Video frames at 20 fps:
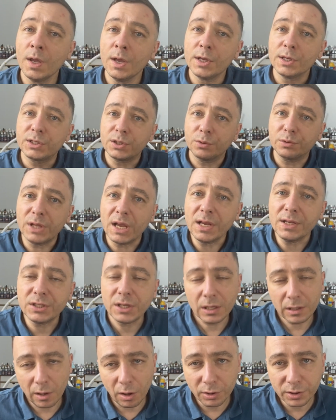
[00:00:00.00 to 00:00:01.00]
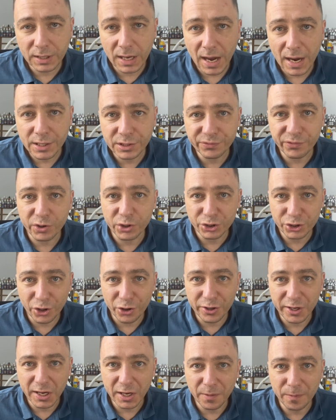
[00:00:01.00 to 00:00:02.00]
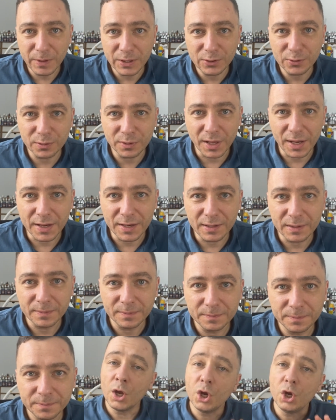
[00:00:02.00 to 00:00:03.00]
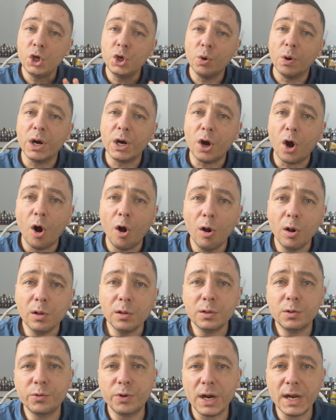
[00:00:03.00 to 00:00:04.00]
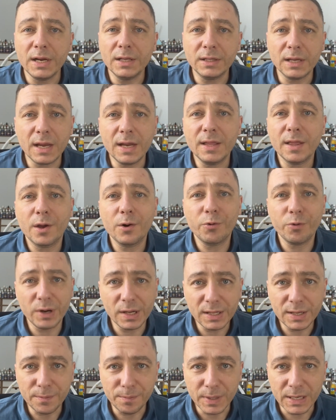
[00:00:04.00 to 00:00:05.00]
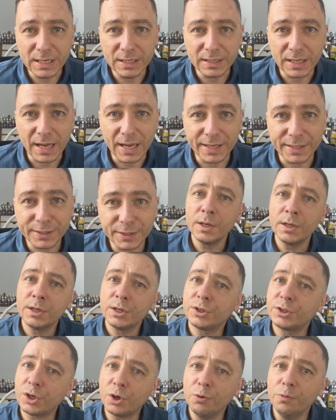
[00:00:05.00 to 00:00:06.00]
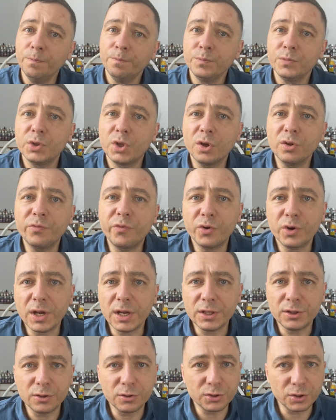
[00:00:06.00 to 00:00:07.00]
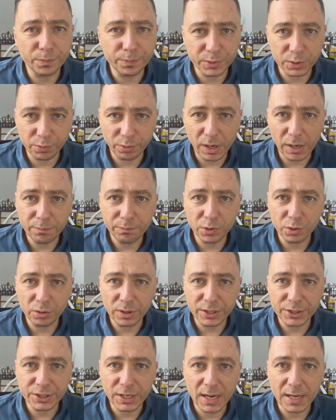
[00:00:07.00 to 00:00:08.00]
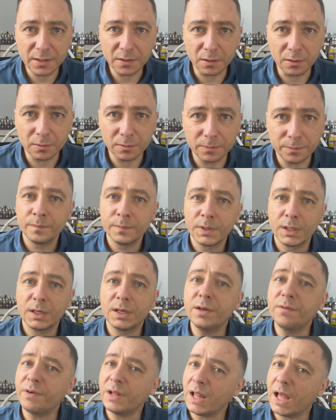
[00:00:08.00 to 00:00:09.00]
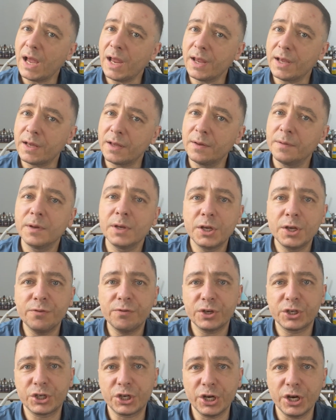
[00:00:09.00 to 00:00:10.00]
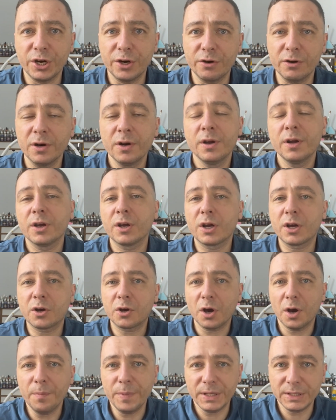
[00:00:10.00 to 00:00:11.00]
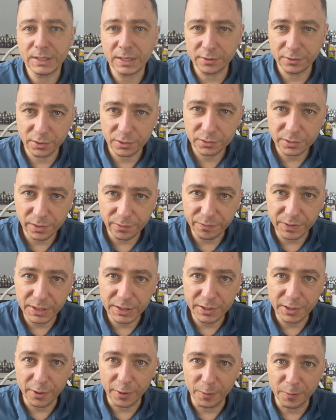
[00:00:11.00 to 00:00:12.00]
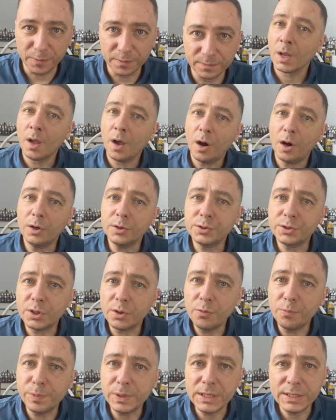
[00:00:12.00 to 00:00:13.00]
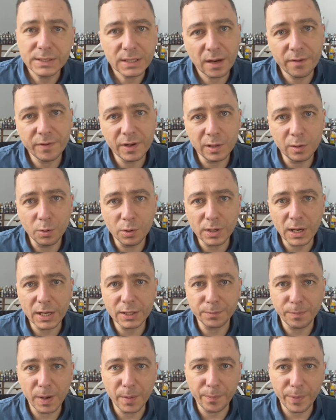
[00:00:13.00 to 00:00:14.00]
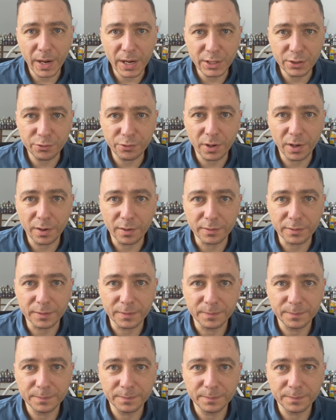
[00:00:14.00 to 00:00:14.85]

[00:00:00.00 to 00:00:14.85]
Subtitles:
So thanks a lot guys for joining me today. You are all great and I really mean that. So don't forget to subscribe to the channel. Give a like, give a share, comment under the video. Also please have a look at my Patreon